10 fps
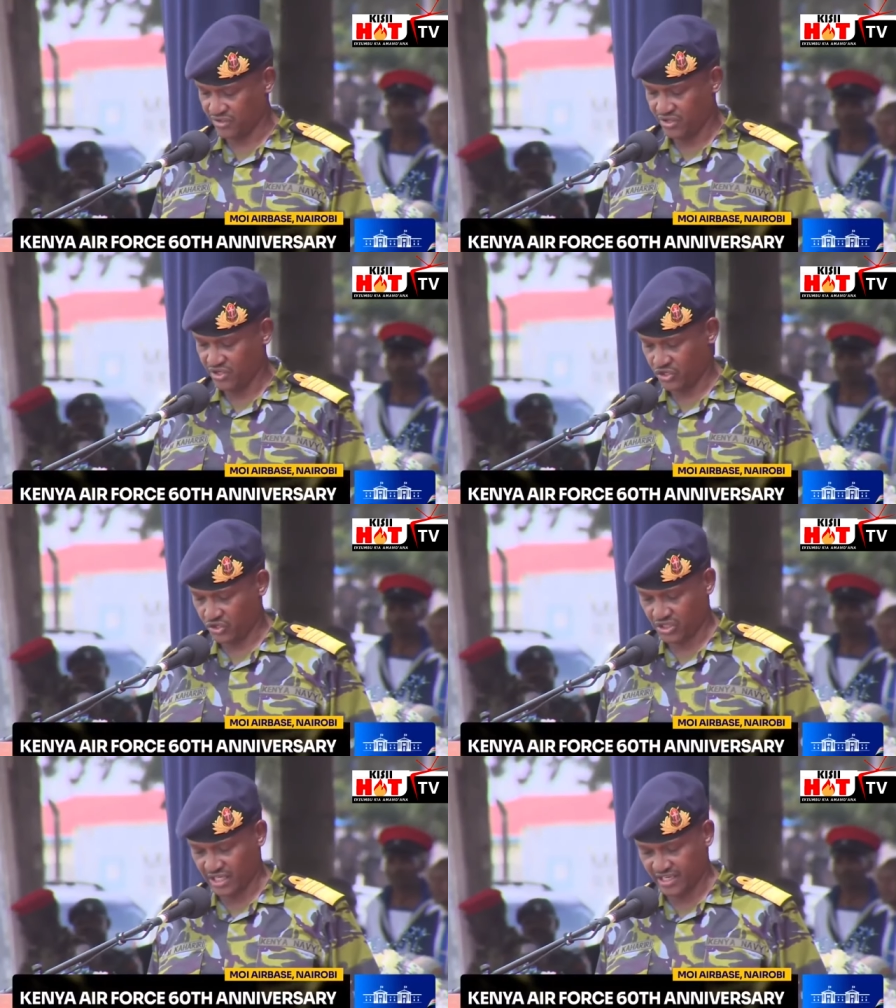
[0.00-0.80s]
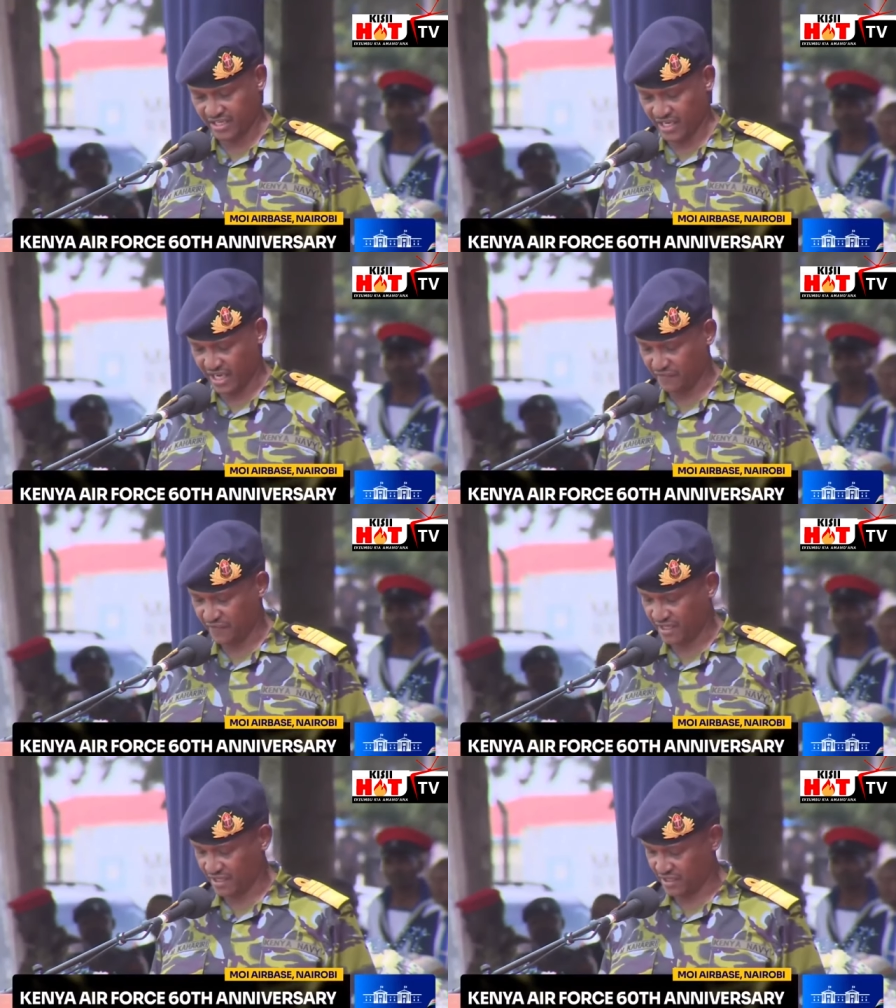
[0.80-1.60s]
shortly
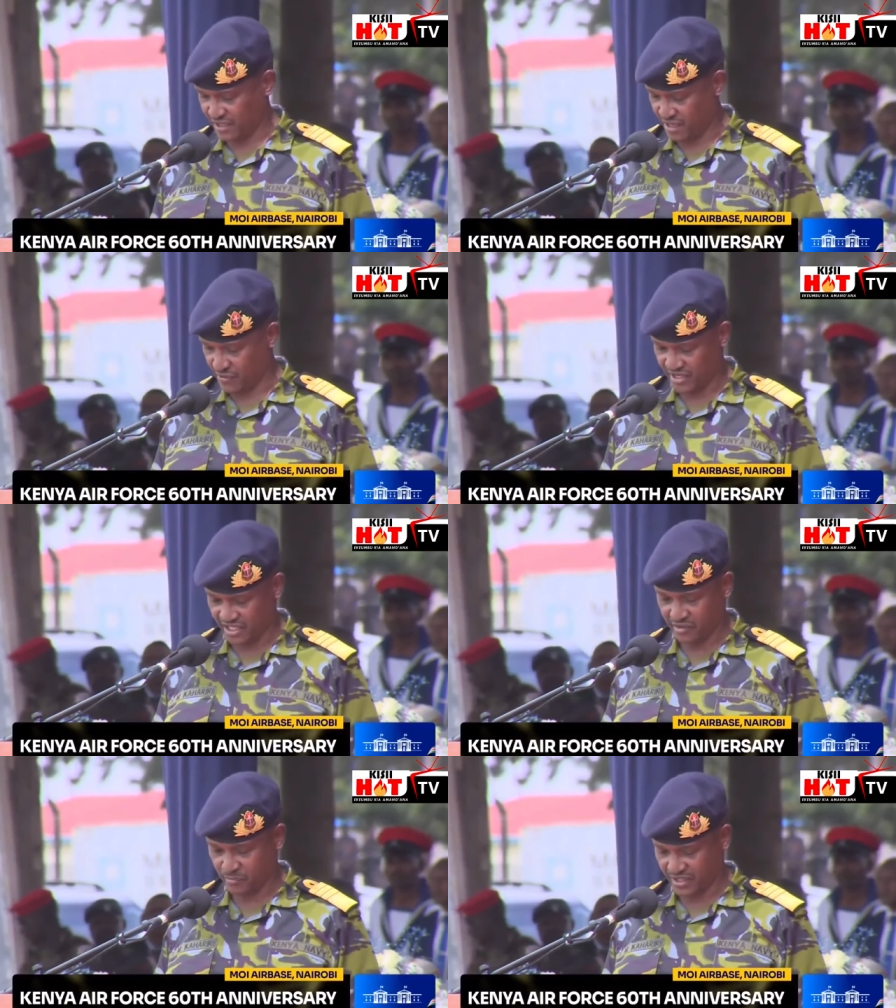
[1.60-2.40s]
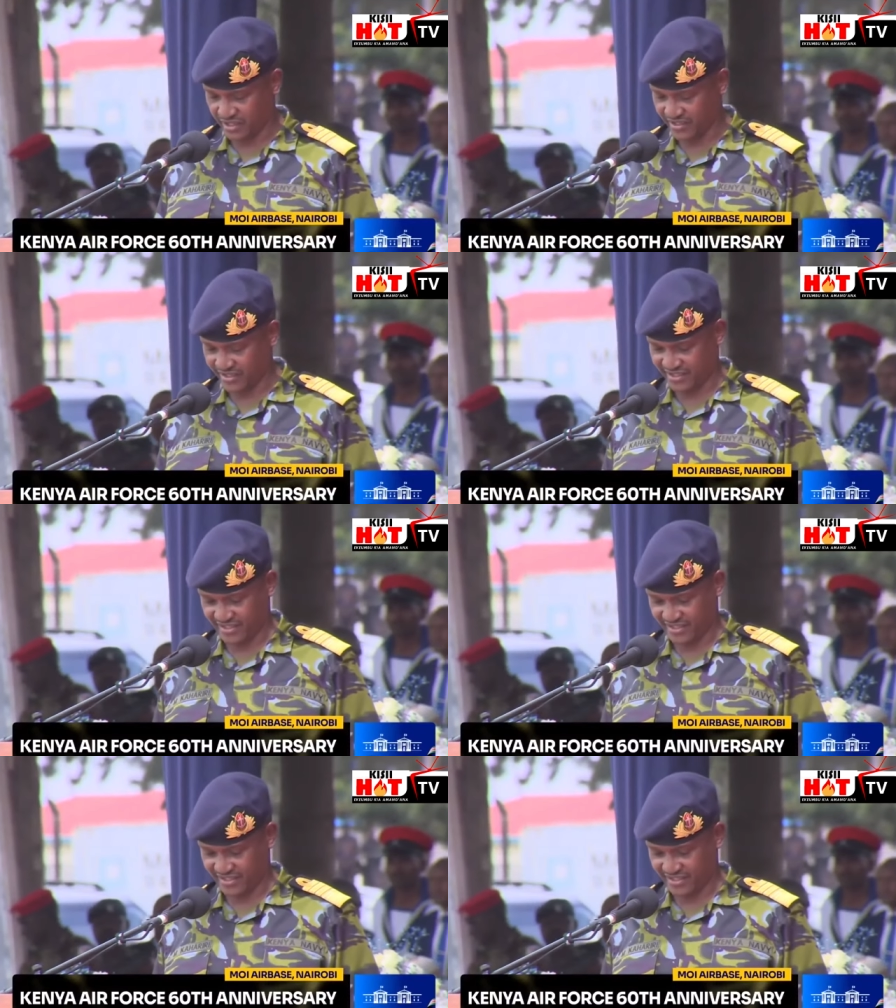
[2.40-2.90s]
after our independence.